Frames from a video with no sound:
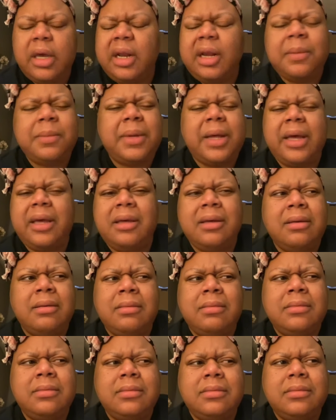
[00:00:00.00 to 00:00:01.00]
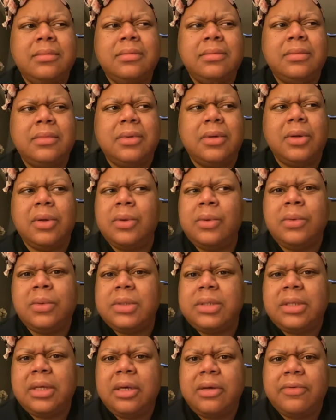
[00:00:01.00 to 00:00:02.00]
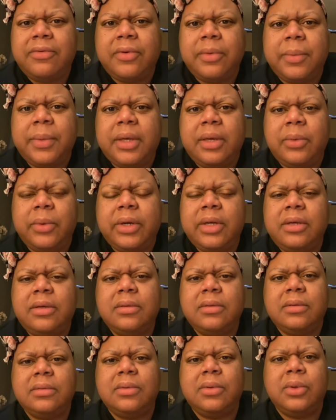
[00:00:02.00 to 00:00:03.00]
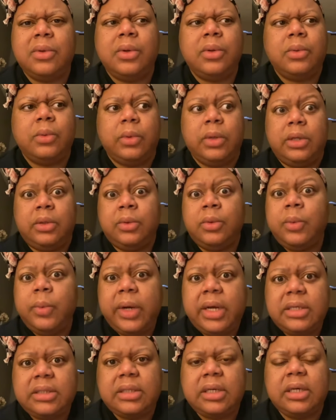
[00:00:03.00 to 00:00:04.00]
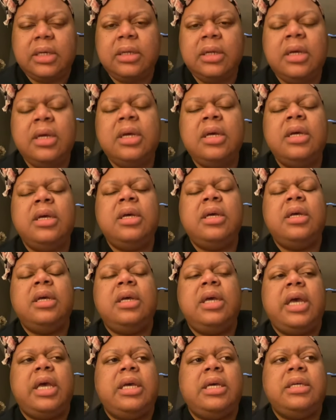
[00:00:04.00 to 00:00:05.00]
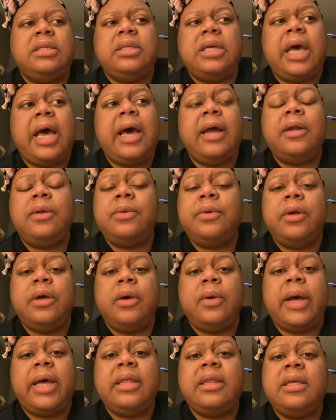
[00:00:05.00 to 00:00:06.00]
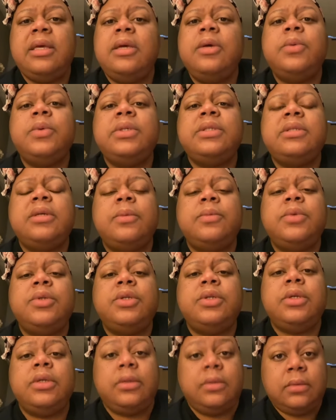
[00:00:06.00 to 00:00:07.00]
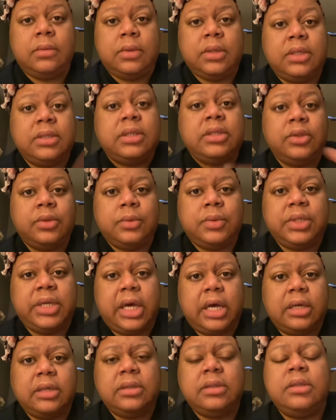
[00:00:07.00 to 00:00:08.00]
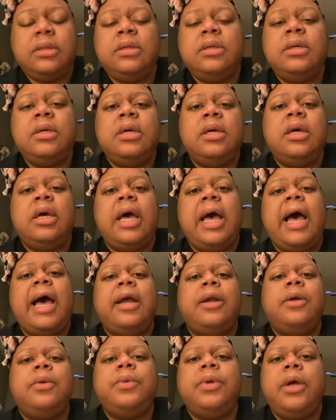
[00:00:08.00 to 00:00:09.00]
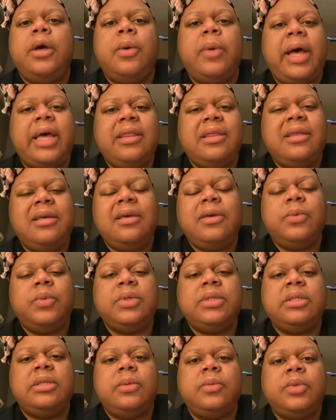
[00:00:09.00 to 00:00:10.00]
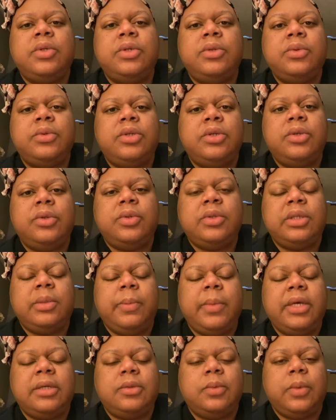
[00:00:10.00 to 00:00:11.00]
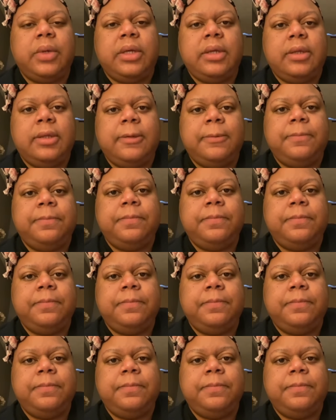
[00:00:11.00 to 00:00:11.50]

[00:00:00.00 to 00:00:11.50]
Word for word: And I'm like, who was looking for me? What do you, well, who was it? And he said, I don't know. I think it was some, this is through text. I don't know. I think it was some dude you used to mess with.